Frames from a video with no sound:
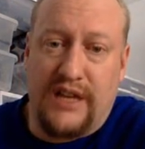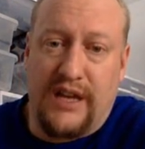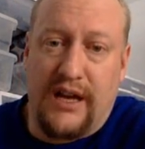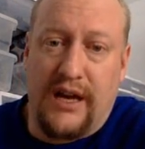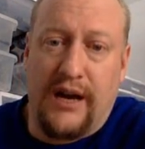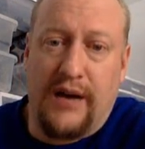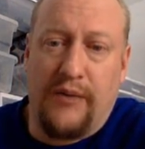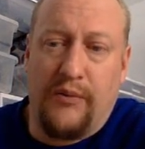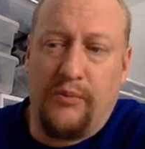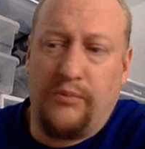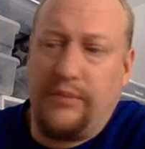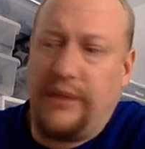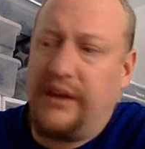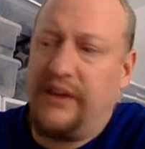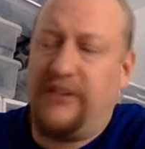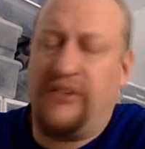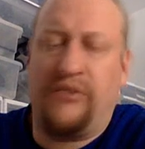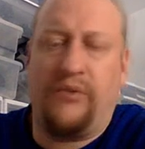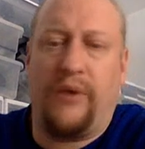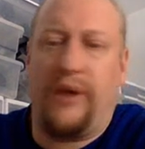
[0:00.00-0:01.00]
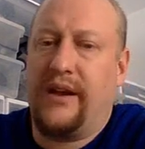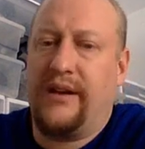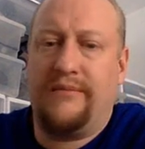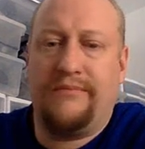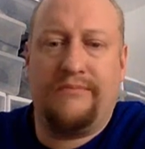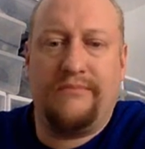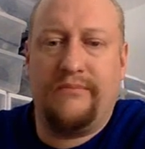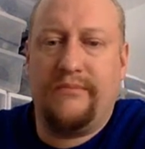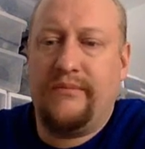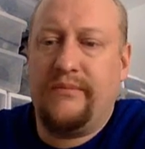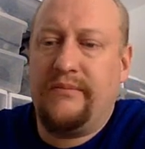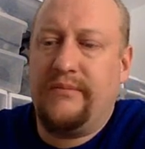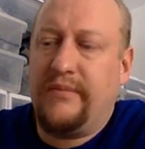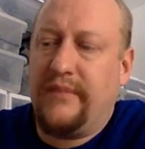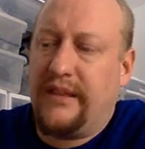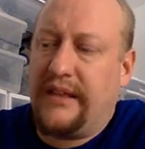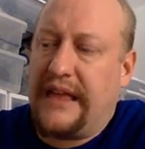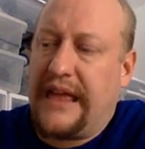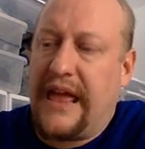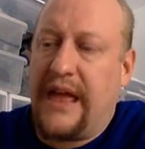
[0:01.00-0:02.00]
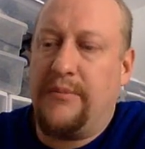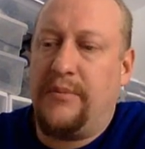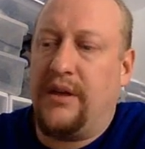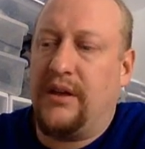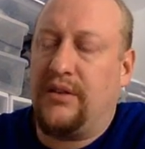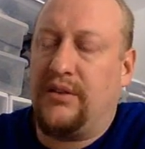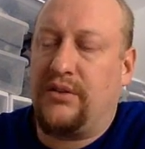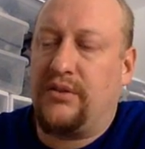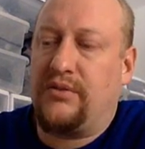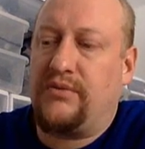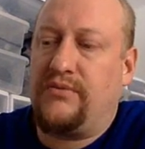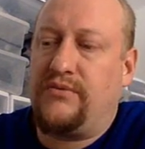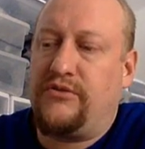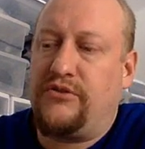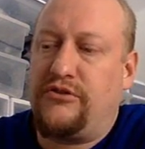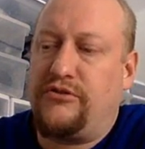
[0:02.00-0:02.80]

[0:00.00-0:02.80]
Painting with white can be a little